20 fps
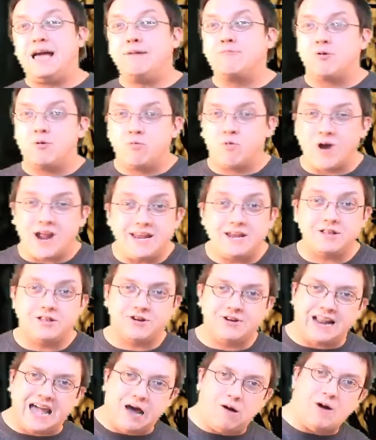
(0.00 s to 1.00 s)
I'm a
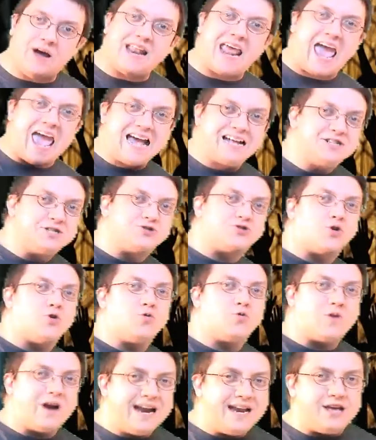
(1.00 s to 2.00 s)
regular now on Astro
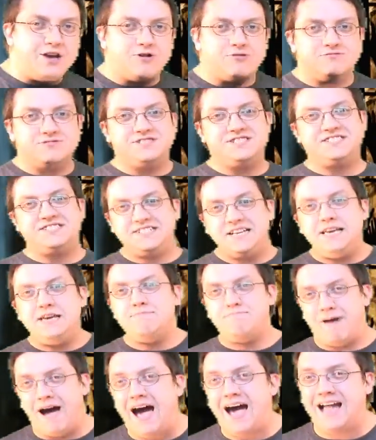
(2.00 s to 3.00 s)
Radio
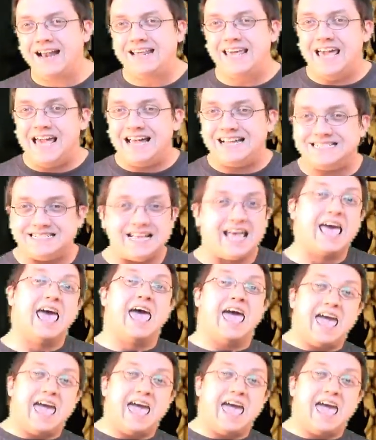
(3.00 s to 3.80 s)
Z podcast.